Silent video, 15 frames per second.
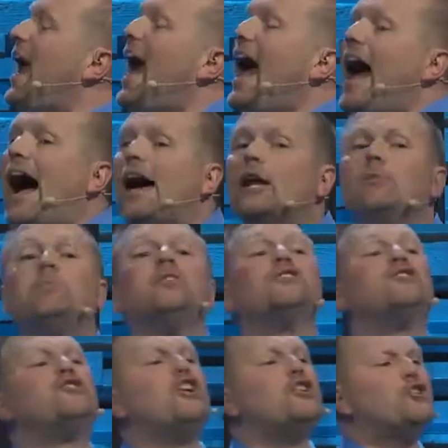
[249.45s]
how to
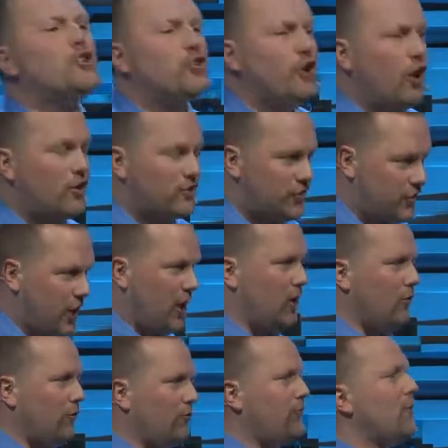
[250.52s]
position
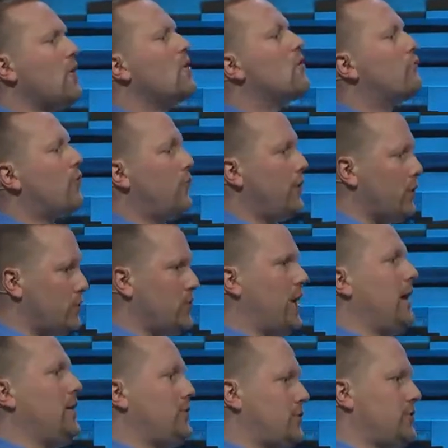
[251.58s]
ourselves for real
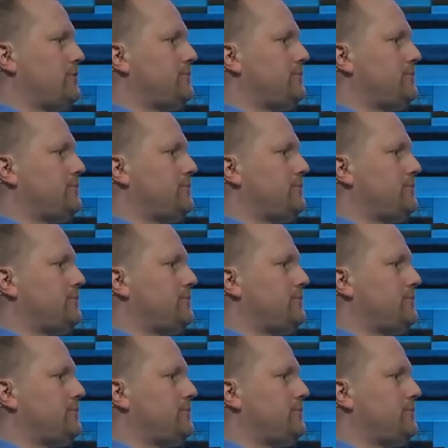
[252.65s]
change.